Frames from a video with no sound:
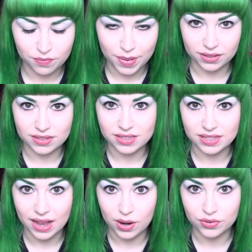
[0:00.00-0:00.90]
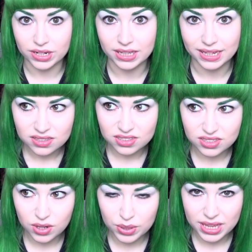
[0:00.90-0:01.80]
of balances out, really.
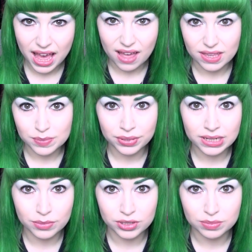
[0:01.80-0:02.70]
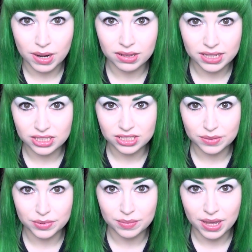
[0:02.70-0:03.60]
So yeah, that's pretty much my
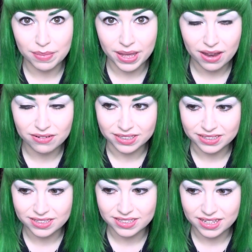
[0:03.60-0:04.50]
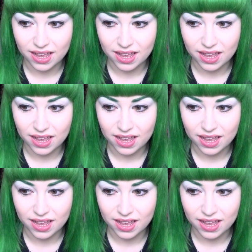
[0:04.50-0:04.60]
relationship with my parents.